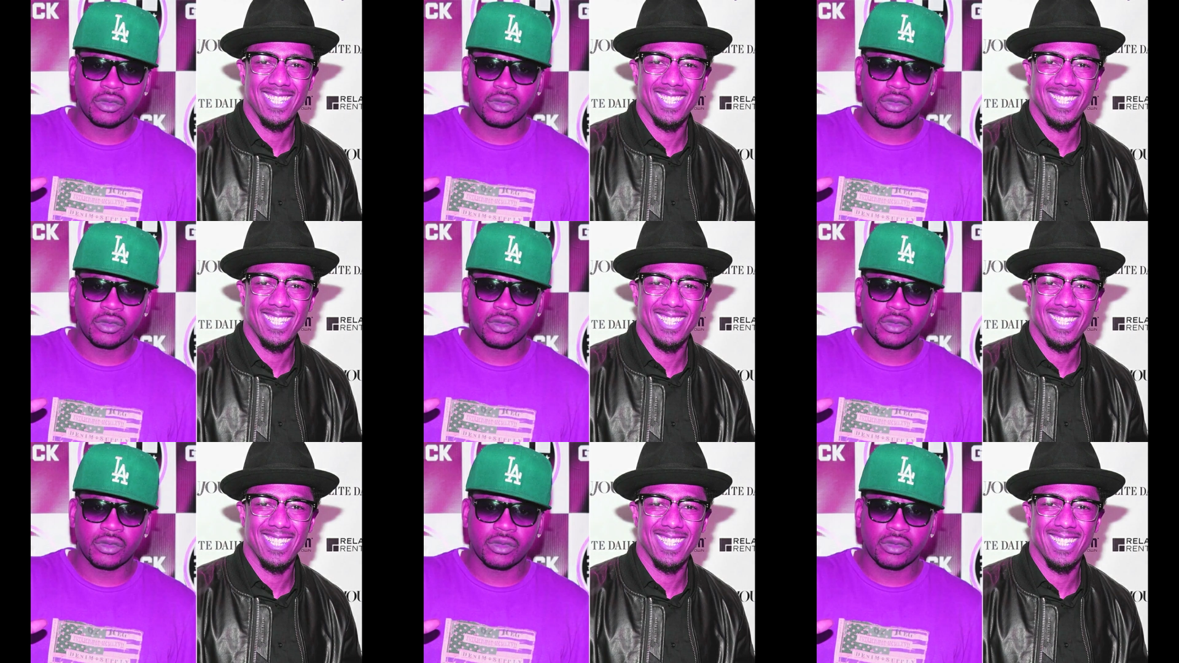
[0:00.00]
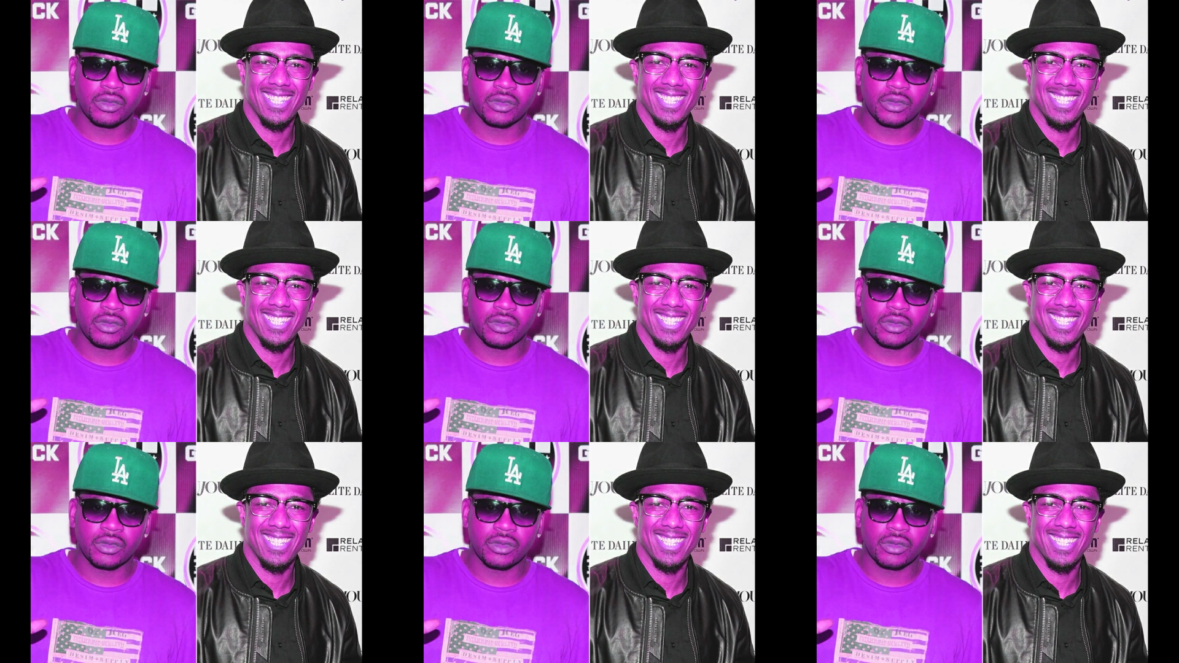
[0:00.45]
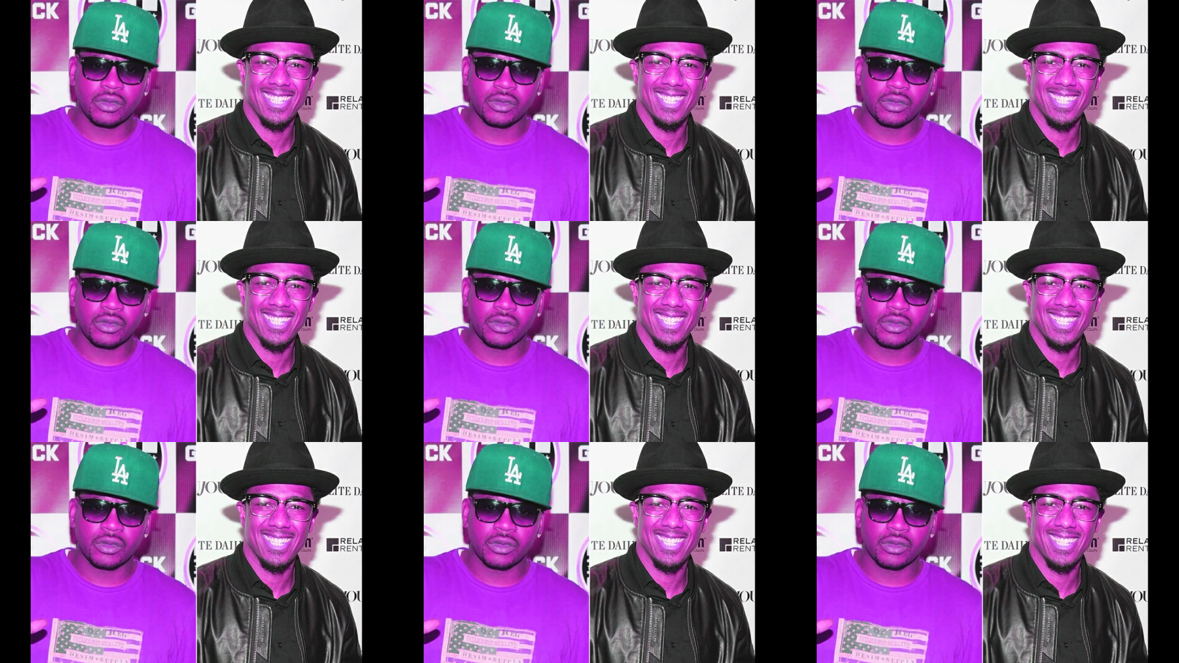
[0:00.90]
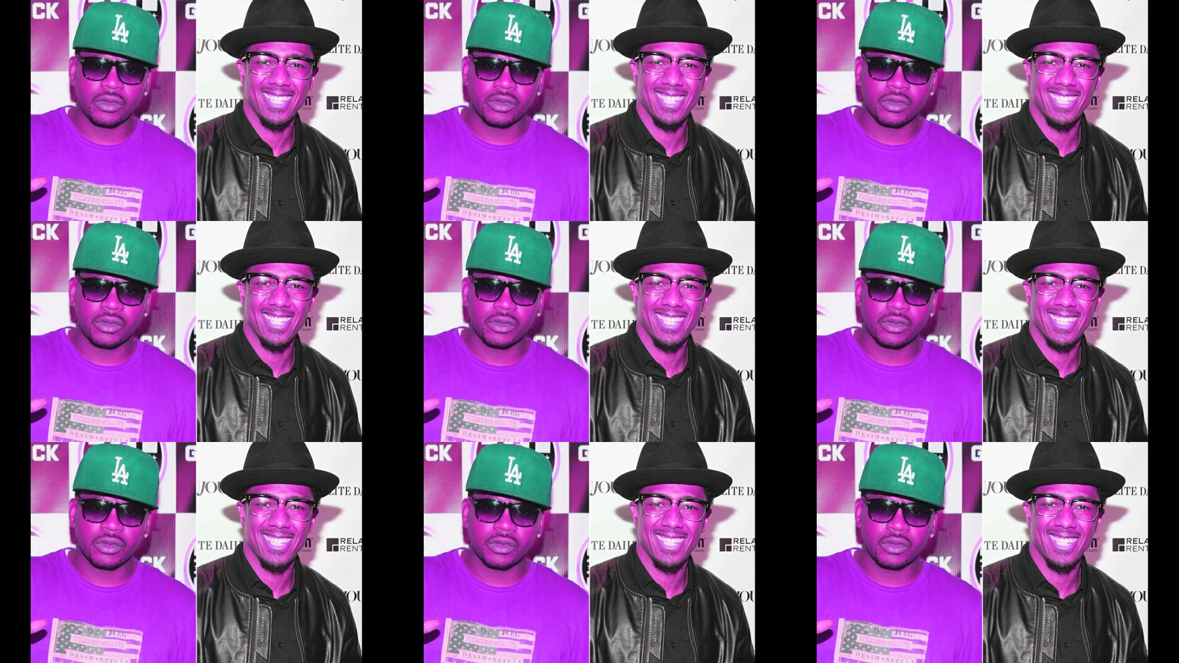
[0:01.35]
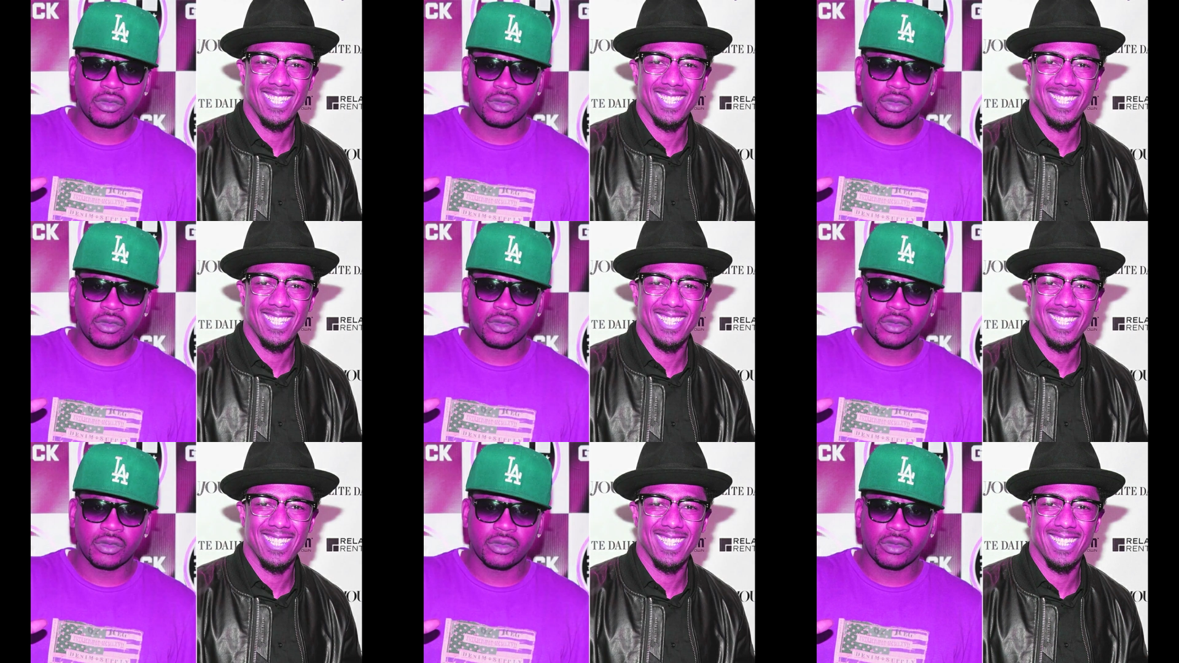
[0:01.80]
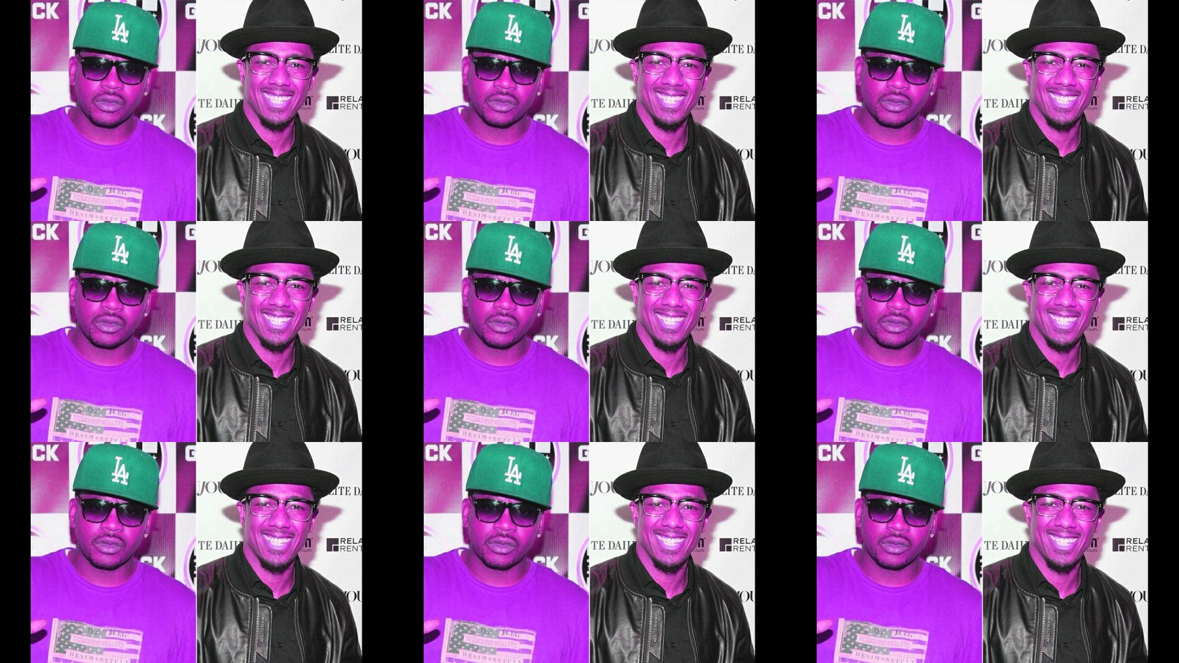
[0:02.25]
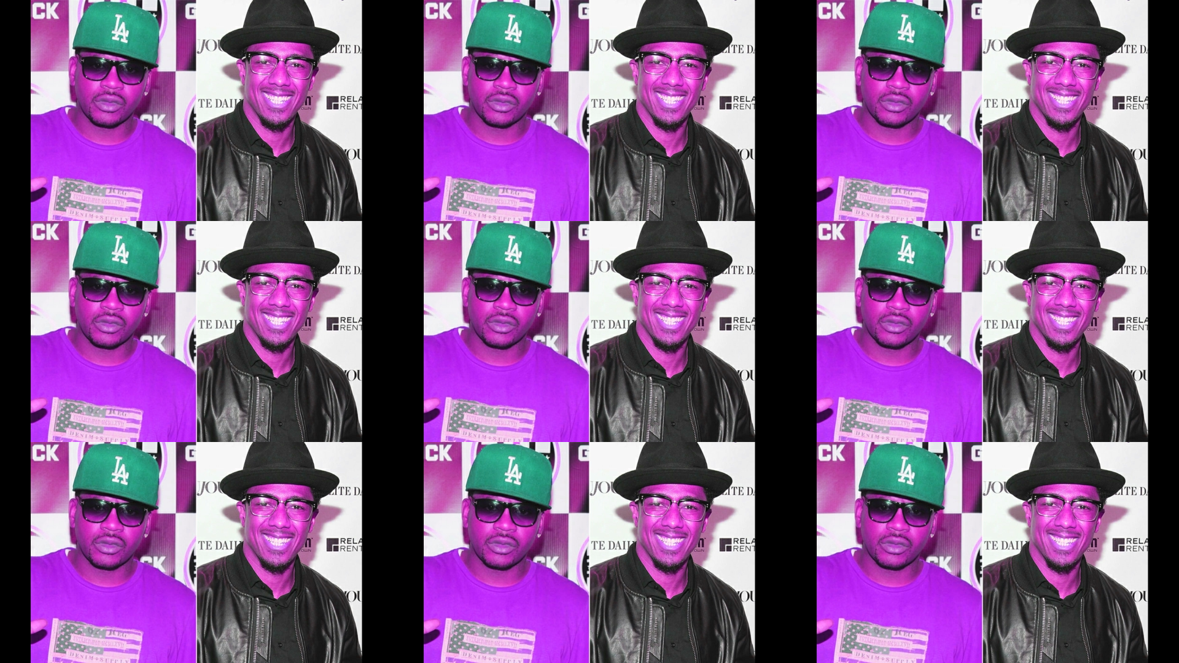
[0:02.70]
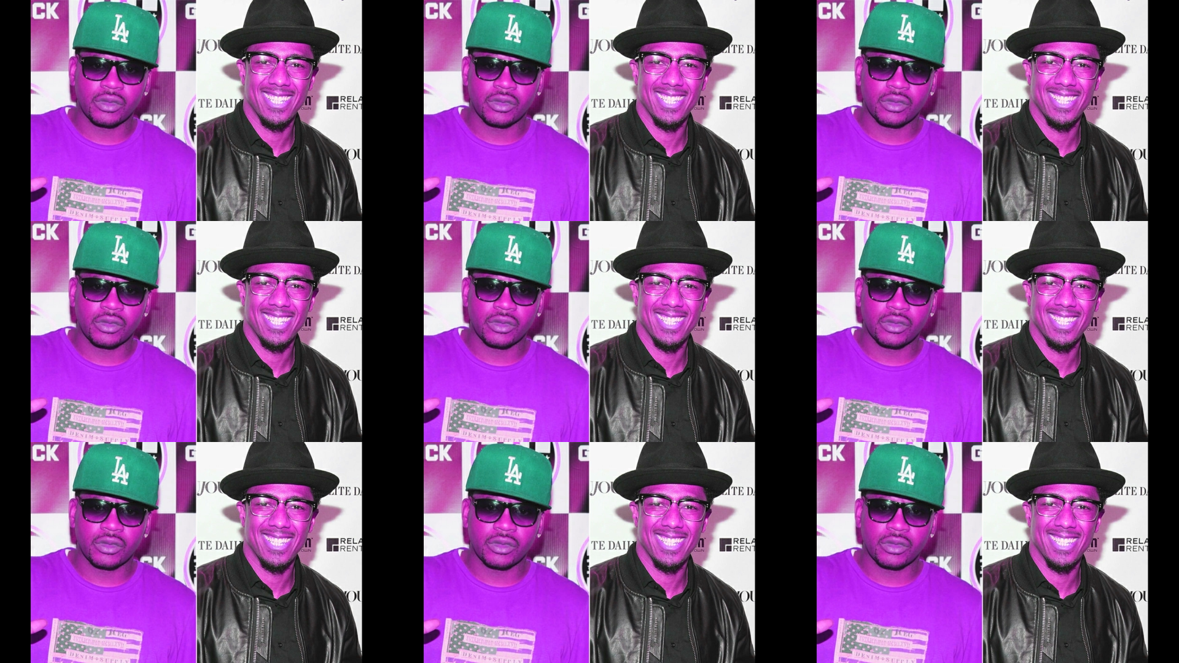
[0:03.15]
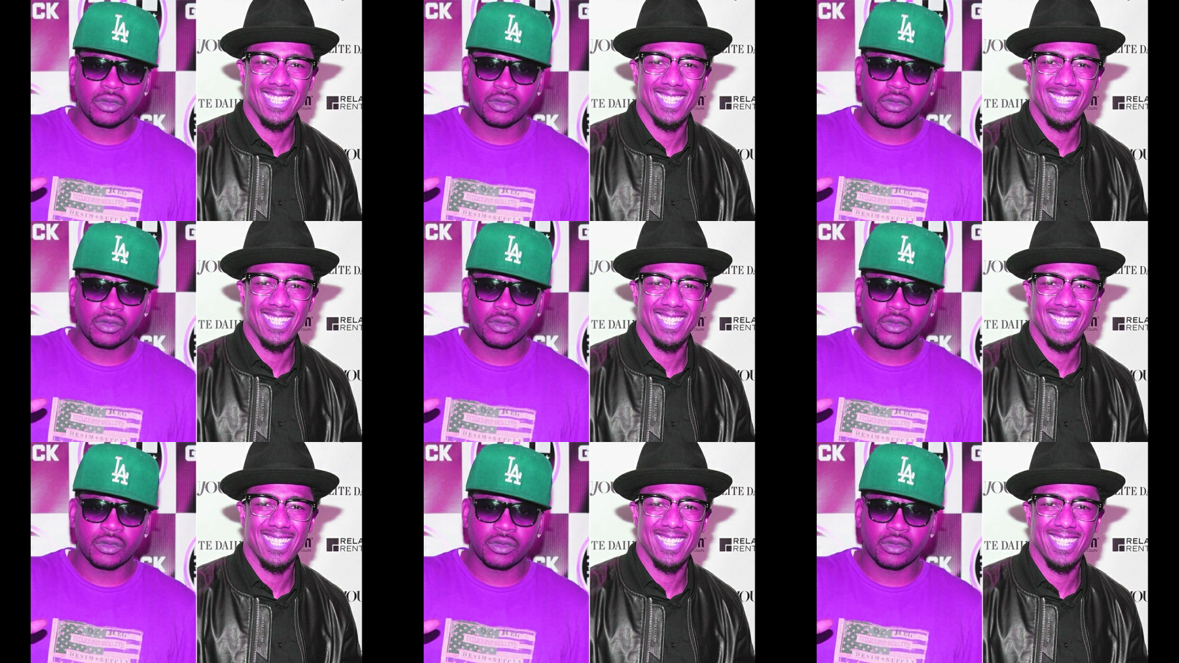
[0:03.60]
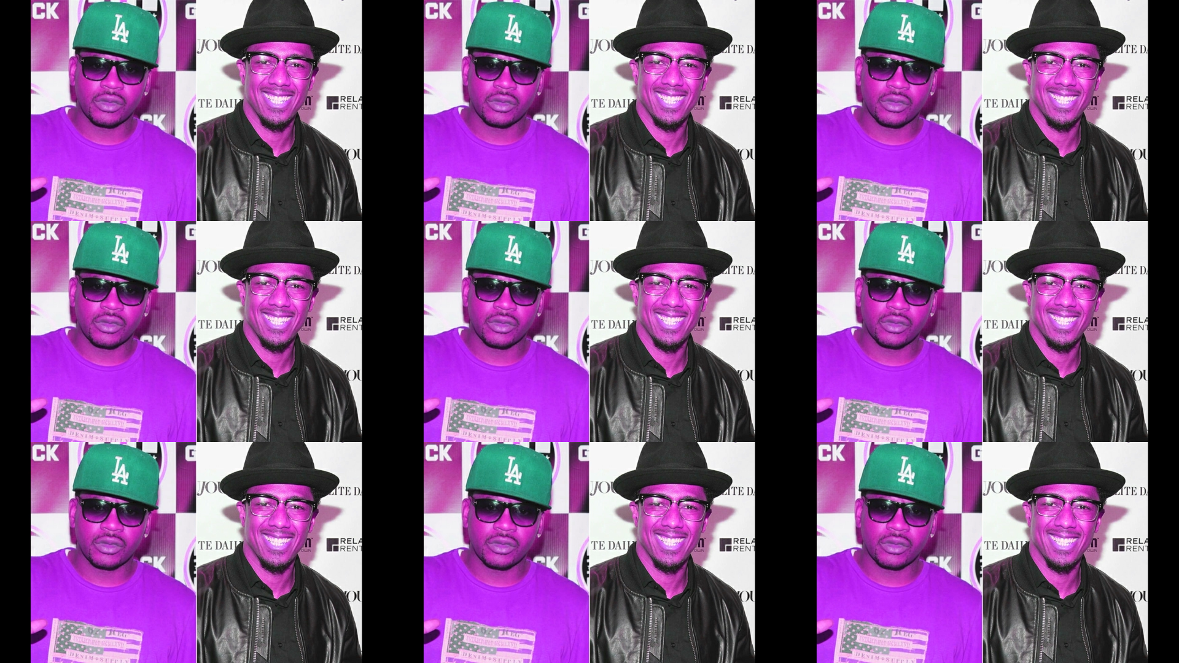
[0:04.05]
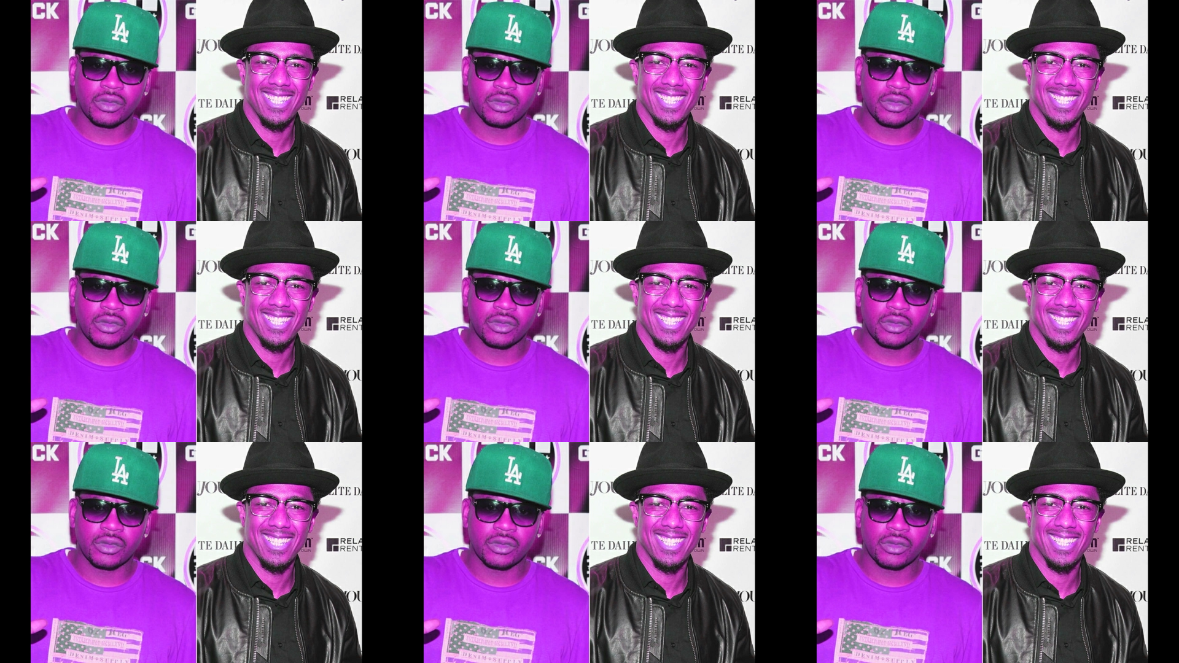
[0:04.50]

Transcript: (silence)